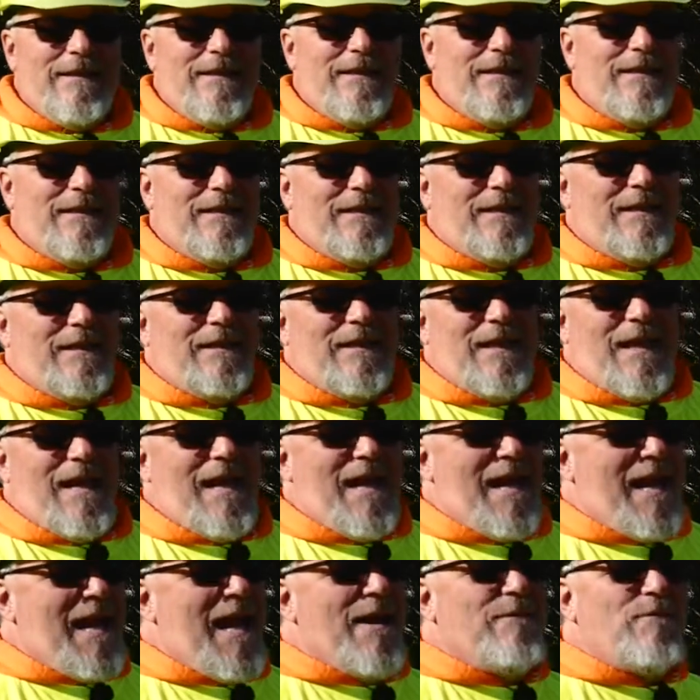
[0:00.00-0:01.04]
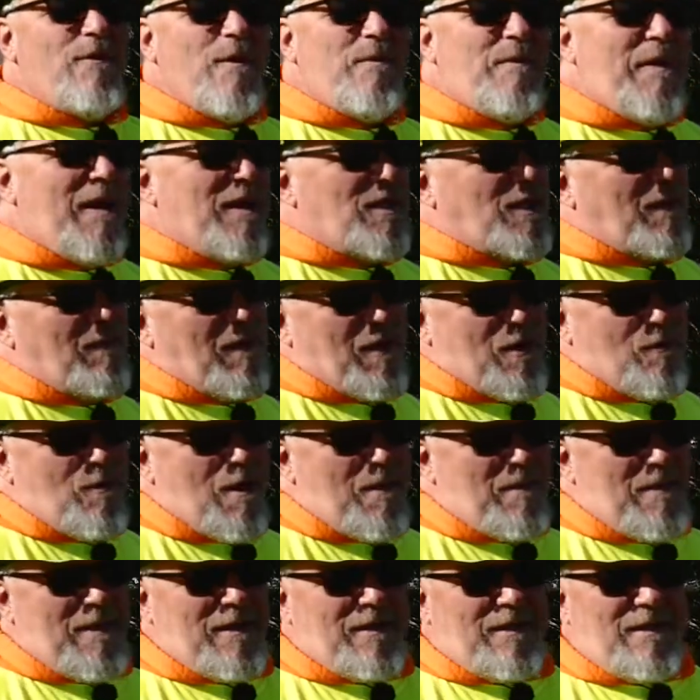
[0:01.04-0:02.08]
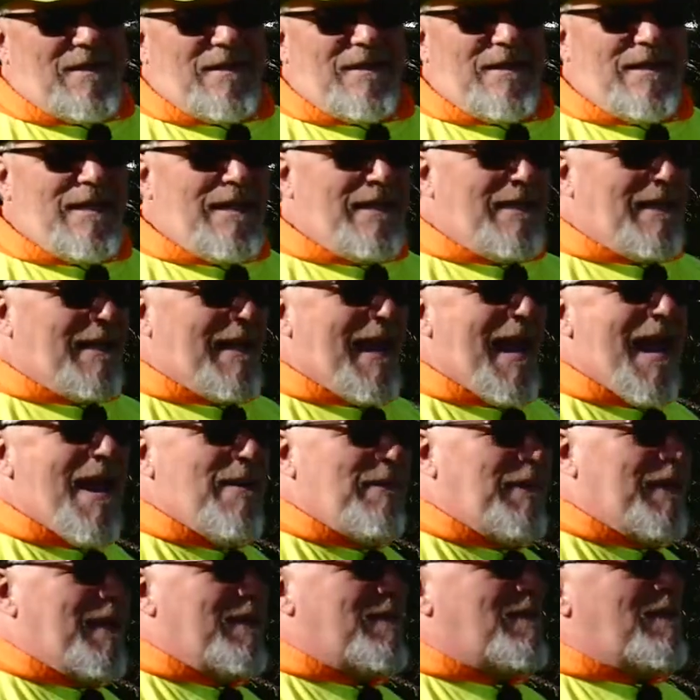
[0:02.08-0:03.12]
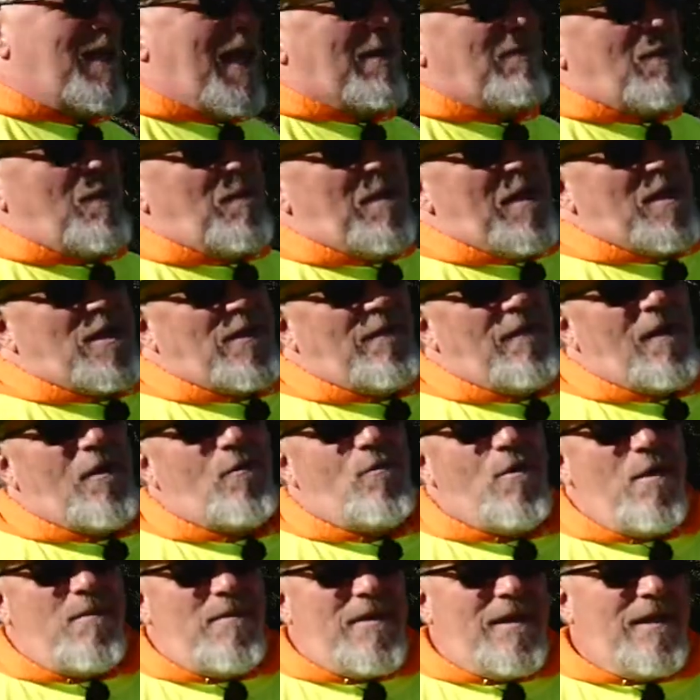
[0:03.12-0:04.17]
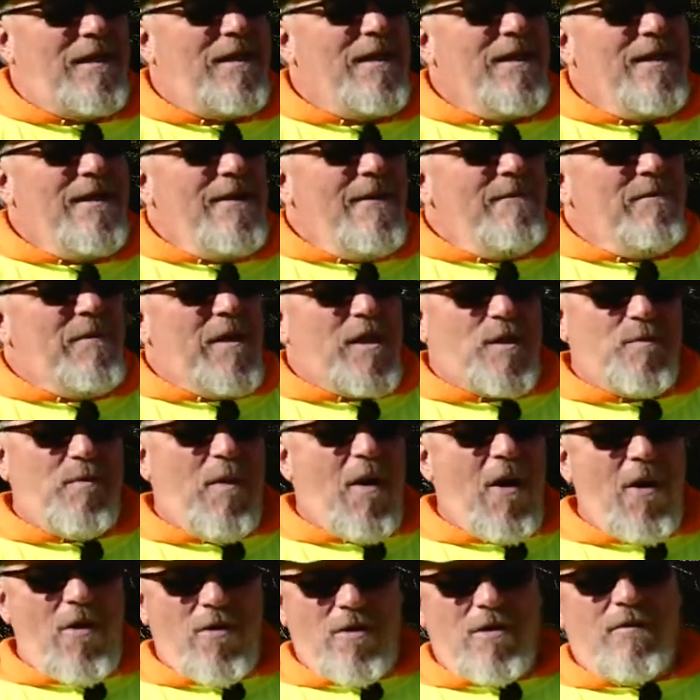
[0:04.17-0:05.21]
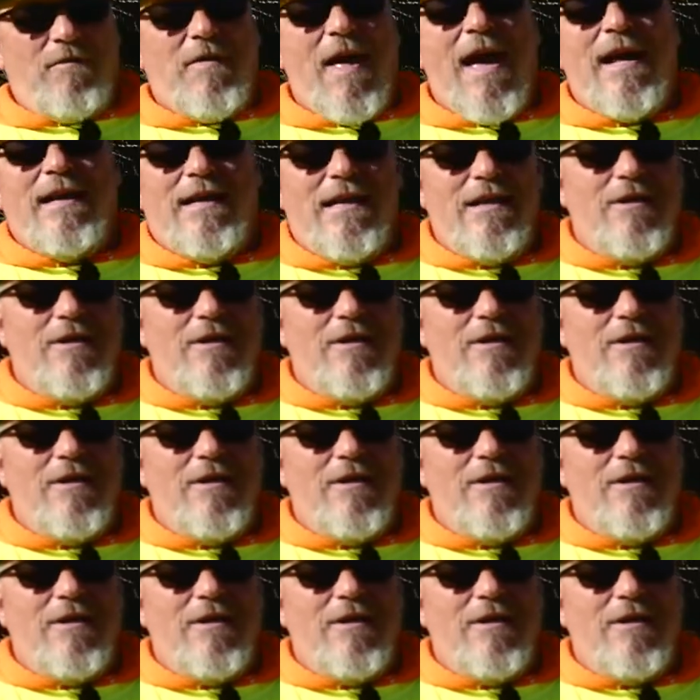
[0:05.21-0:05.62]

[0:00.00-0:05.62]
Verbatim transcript: uh, every piece of equipment in the cabinets, every piece of equipment that's part of that